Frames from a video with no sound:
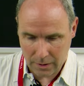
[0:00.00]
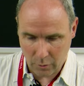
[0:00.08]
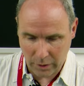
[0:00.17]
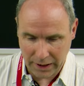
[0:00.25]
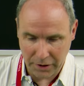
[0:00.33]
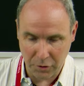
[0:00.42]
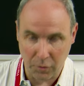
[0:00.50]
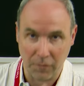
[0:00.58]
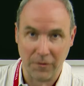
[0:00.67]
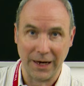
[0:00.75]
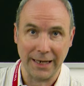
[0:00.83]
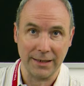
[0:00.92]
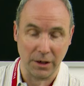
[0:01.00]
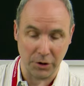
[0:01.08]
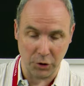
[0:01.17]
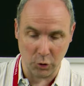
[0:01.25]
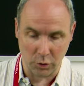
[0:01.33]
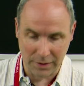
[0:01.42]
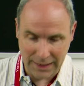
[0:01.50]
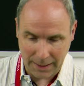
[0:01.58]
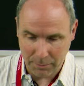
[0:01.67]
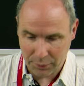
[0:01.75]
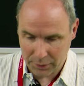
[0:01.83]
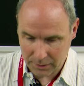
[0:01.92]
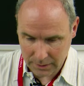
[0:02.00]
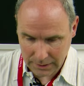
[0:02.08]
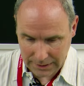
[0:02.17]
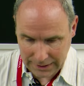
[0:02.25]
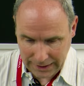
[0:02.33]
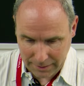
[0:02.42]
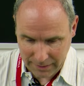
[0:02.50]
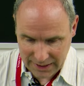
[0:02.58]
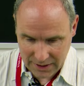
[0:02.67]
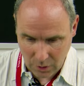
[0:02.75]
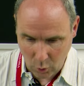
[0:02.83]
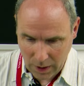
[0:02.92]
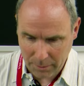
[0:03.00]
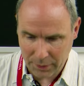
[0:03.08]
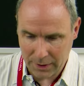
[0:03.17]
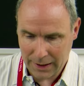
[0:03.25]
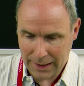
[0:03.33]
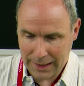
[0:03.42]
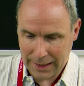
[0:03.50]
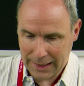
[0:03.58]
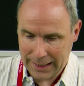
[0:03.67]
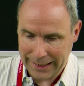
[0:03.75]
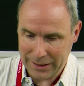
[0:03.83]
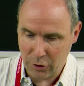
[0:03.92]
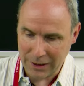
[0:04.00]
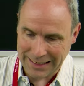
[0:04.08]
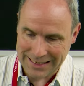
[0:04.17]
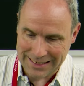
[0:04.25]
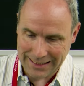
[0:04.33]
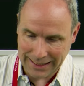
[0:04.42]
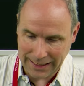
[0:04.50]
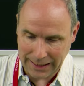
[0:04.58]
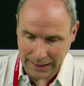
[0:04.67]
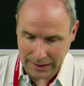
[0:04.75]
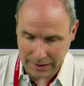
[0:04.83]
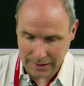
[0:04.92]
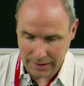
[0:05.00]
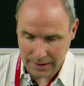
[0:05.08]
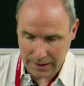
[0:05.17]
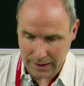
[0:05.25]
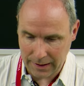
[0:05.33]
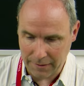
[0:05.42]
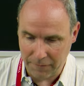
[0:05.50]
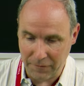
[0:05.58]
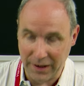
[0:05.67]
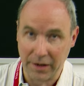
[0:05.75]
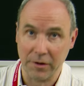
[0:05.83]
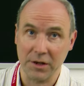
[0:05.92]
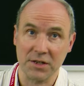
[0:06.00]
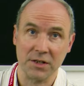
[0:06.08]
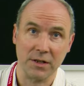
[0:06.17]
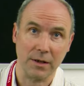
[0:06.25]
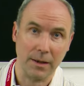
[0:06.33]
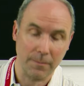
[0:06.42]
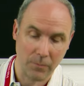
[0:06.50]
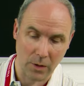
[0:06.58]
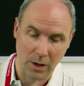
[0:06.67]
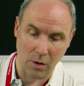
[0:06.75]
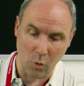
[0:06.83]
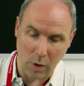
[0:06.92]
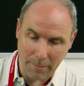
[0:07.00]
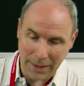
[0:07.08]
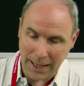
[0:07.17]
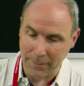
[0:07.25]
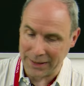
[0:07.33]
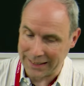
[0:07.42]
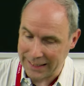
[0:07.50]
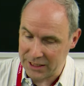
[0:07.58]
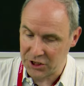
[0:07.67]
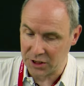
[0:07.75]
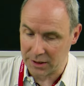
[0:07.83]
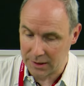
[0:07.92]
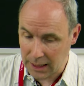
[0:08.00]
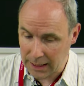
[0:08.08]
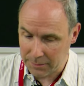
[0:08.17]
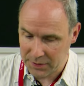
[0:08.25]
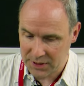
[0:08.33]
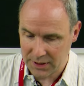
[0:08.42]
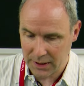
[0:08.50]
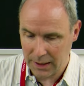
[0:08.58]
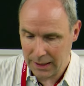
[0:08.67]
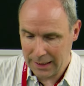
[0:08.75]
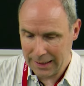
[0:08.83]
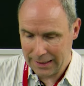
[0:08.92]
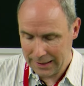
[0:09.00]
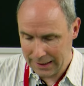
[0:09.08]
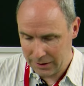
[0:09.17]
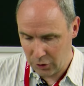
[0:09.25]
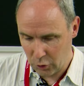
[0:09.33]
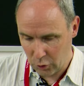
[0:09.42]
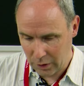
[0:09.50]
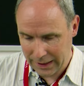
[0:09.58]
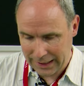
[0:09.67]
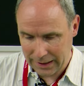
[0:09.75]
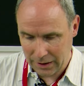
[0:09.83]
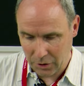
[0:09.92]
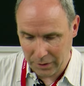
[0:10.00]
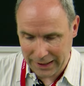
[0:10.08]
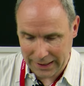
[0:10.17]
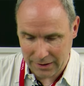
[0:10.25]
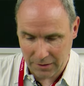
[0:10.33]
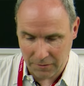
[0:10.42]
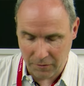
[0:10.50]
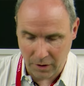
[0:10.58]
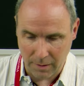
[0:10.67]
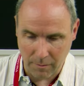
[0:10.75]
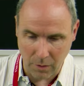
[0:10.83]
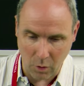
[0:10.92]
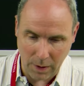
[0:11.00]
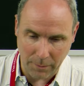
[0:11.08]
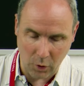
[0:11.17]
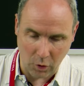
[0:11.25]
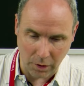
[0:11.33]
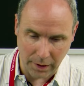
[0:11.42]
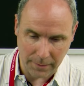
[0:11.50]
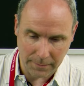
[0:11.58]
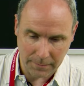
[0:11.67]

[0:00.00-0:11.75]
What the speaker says: where you find a new tab, TMS Web, and you can see here various web application types that you can create from WebCore.